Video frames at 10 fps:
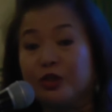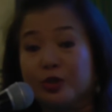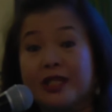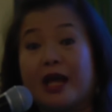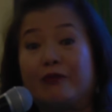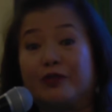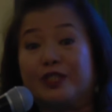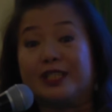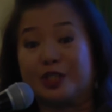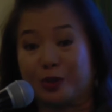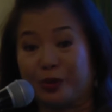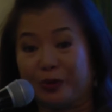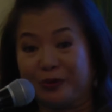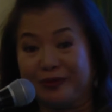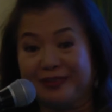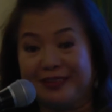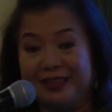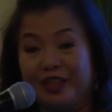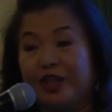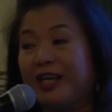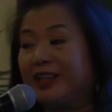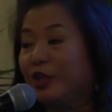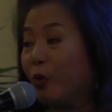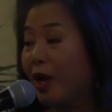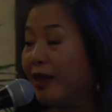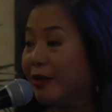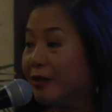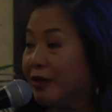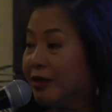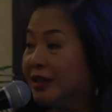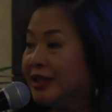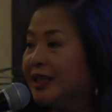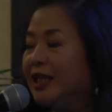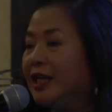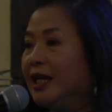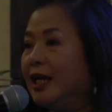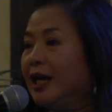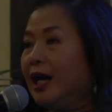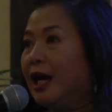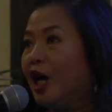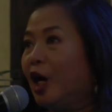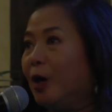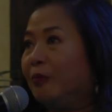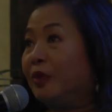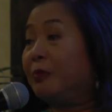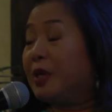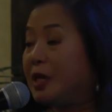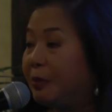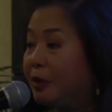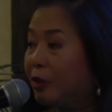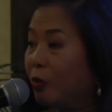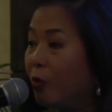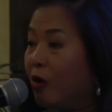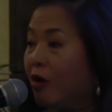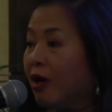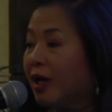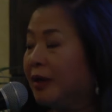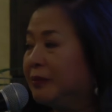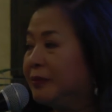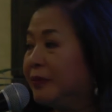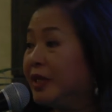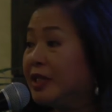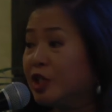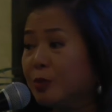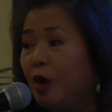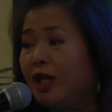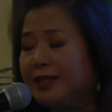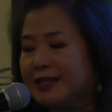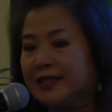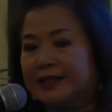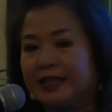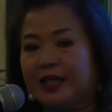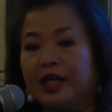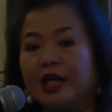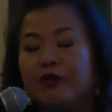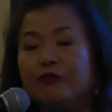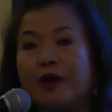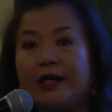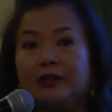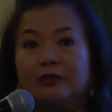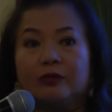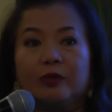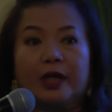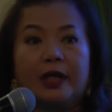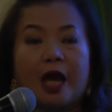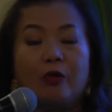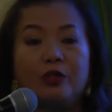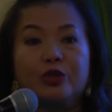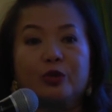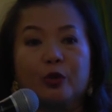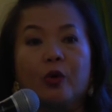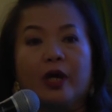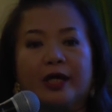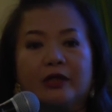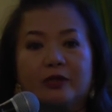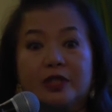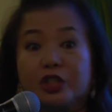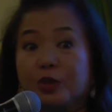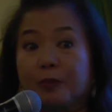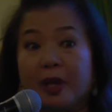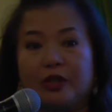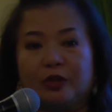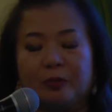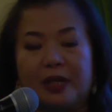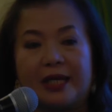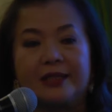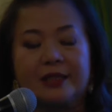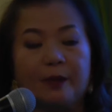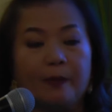to San Francisco, right? The weather, the people are warm. It's a small city. In fact, when I was growing, it was such a patent place.